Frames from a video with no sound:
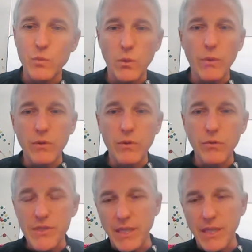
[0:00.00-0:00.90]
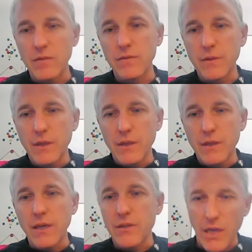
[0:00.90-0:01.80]
where we would receive
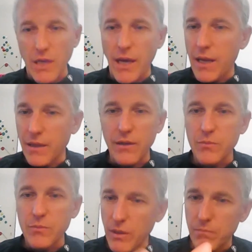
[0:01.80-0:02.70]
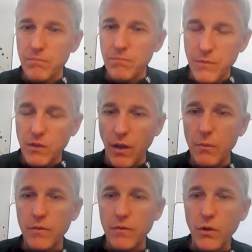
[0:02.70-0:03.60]
a design that has been
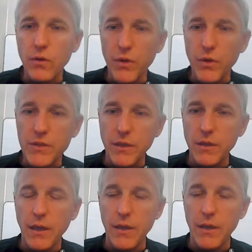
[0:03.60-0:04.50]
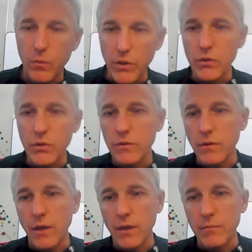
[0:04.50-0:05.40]
developed for good reason, and then we use
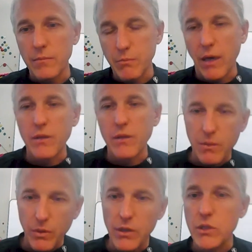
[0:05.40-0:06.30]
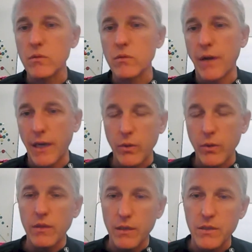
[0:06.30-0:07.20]
modeling and simulation to
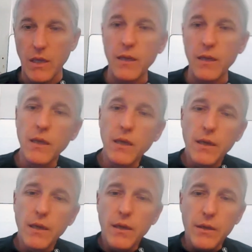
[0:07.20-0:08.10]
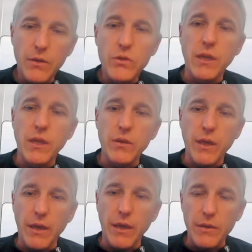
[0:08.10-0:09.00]
evaluate that design. The interesting
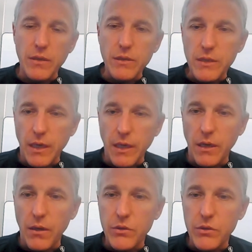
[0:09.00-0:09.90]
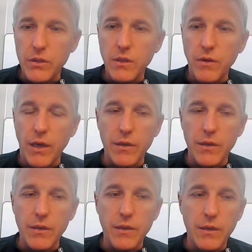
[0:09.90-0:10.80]
thing is, as the technologies
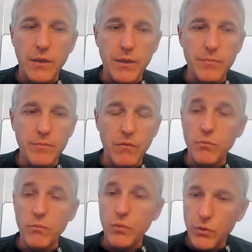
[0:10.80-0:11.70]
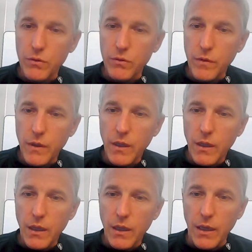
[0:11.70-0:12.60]
have improved,
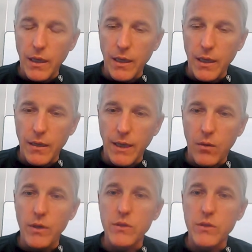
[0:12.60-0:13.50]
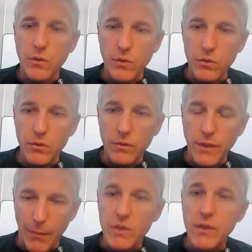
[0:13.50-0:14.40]
and our internal
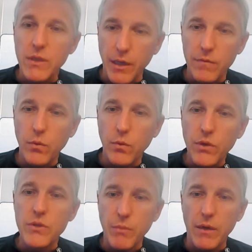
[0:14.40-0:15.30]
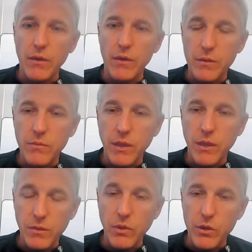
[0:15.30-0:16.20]
appetite for using modeling
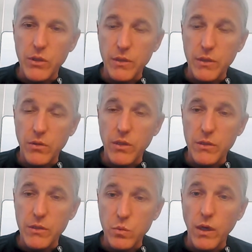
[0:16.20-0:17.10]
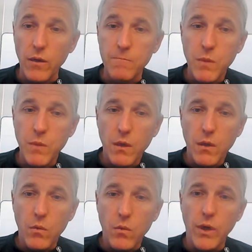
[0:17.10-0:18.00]
and simulation has increased as well,
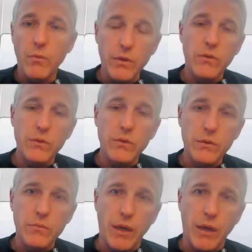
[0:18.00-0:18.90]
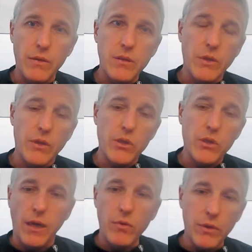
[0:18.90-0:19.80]
we're able to use modeling and
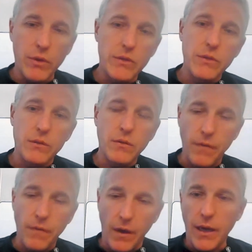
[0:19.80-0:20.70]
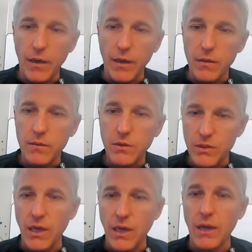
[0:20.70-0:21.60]
simulation now really to define the
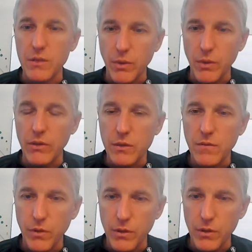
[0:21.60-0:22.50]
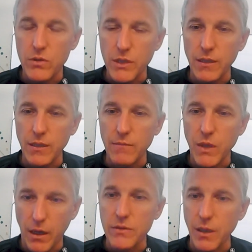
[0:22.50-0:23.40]
design space for interesting
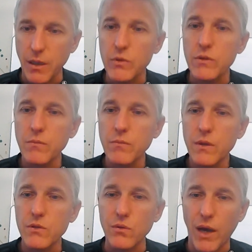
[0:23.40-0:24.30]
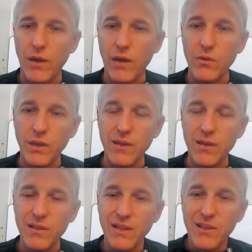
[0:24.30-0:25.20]
concepts. So rather
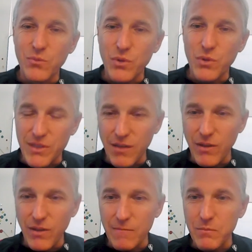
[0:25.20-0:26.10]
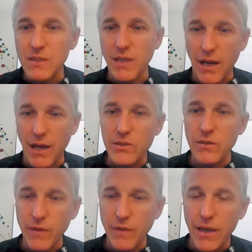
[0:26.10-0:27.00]
than receiving designs
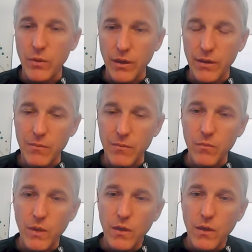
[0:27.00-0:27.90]
and evaluating them,